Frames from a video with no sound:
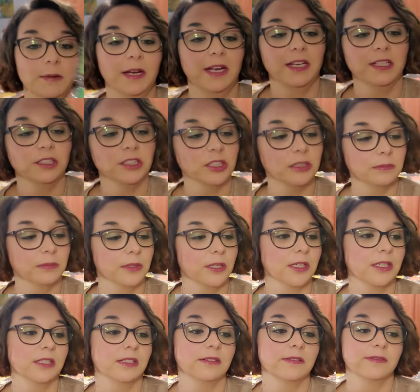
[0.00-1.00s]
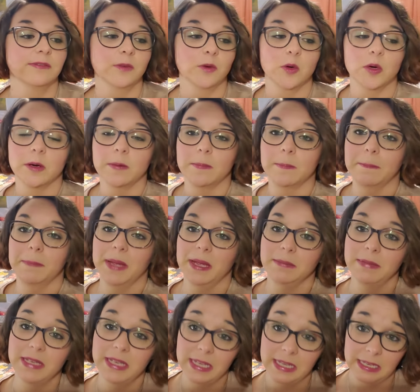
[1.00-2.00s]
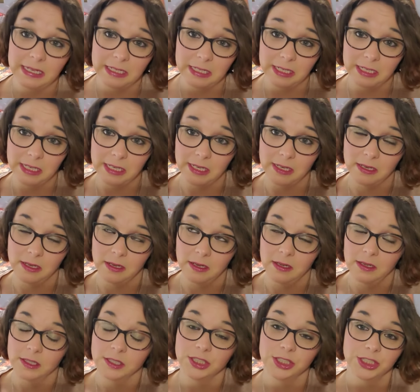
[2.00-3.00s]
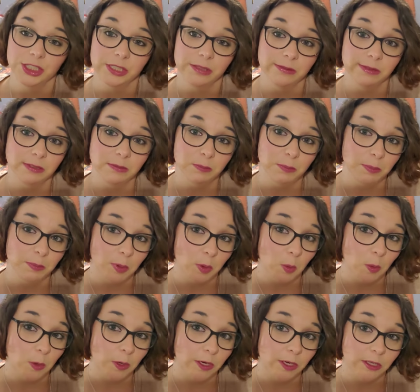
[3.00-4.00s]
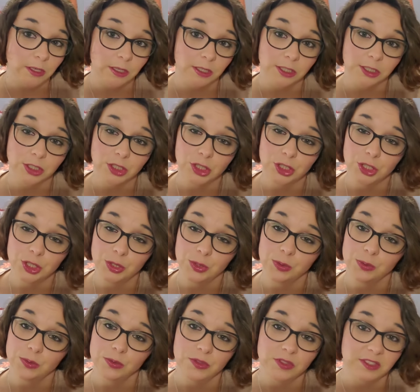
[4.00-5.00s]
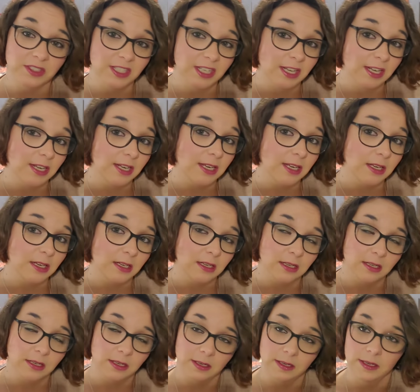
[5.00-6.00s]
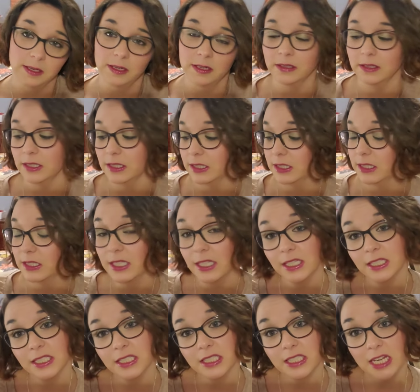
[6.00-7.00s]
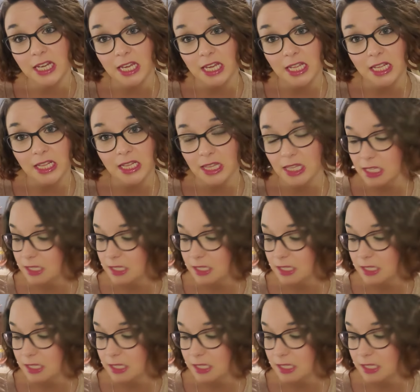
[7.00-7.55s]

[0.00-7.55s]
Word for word: I actually bought it for baby Kennedy. She was born on Tuesday, the 16th